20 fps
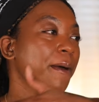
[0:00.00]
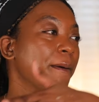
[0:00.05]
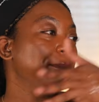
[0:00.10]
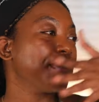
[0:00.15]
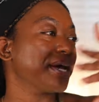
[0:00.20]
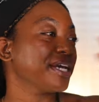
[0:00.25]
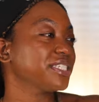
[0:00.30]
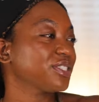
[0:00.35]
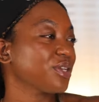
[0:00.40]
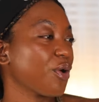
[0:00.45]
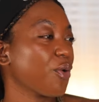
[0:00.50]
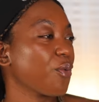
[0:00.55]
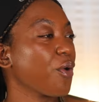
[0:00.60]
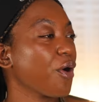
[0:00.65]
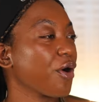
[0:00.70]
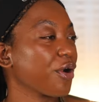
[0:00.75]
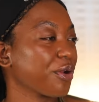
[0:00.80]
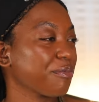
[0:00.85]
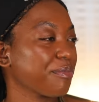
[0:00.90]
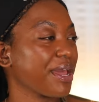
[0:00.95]
based on
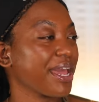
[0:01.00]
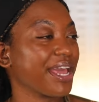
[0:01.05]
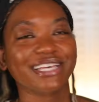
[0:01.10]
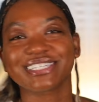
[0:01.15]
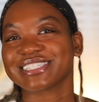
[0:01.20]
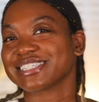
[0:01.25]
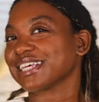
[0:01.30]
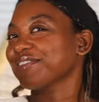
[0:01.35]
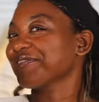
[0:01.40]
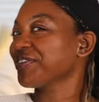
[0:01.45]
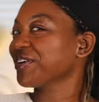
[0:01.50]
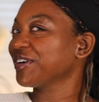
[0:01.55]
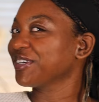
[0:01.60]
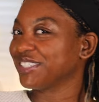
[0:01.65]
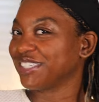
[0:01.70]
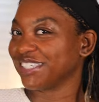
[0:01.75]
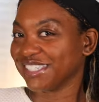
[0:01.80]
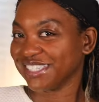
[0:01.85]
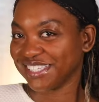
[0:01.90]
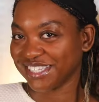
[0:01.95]
water based
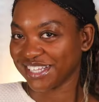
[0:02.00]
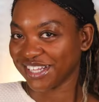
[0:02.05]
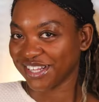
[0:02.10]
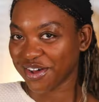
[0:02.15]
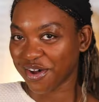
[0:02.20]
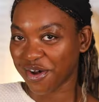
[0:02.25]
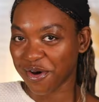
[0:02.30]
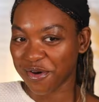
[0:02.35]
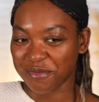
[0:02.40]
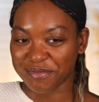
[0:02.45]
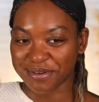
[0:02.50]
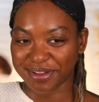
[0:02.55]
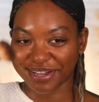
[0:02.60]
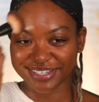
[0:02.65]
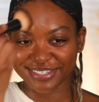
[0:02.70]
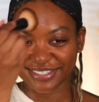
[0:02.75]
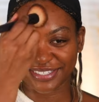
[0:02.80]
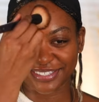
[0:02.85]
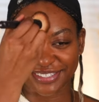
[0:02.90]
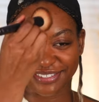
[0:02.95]
versus silicone
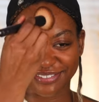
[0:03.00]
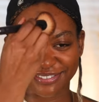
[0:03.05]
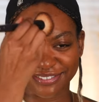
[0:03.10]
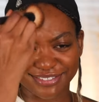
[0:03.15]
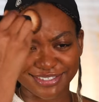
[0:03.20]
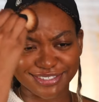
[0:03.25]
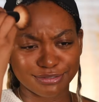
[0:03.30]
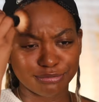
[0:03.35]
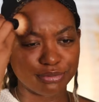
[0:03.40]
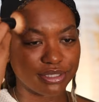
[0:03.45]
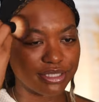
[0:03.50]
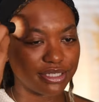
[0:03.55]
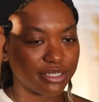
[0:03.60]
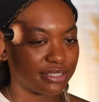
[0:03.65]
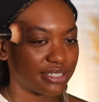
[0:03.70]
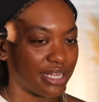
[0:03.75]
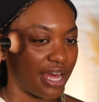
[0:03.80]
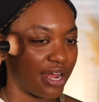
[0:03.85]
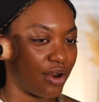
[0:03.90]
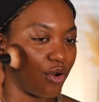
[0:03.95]
based. Just because
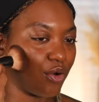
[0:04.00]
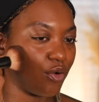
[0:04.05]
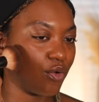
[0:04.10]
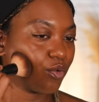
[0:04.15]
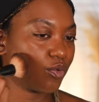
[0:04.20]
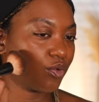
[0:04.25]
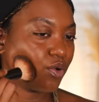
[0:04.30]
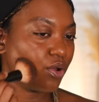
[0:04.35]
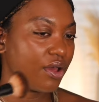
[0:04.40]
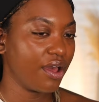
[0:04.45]
I don't